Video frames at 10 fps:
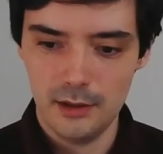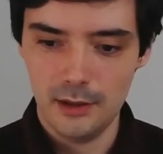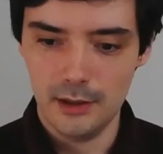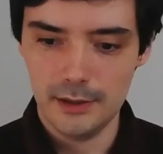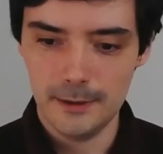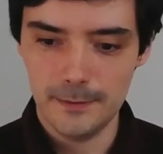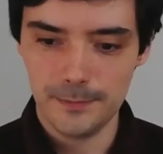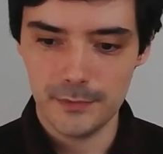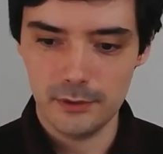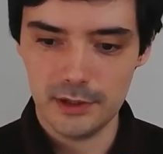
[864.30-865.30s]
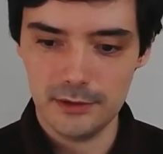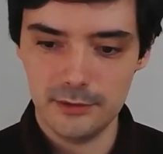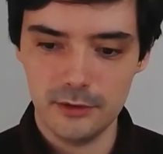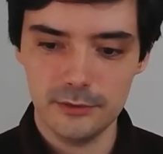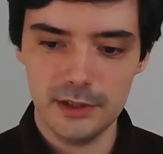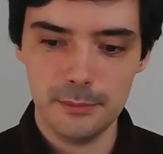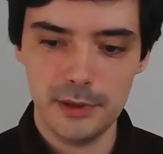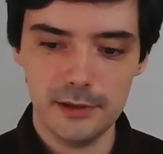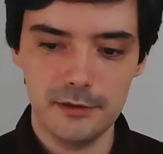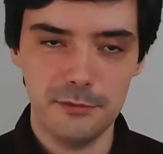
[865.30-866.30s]
Okay, so the
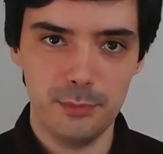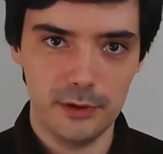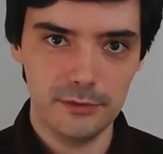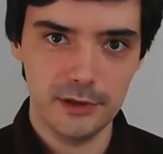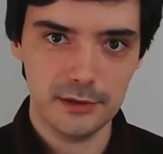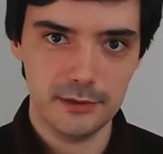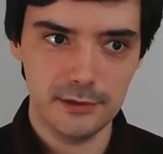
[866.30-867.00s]
imperative perfect.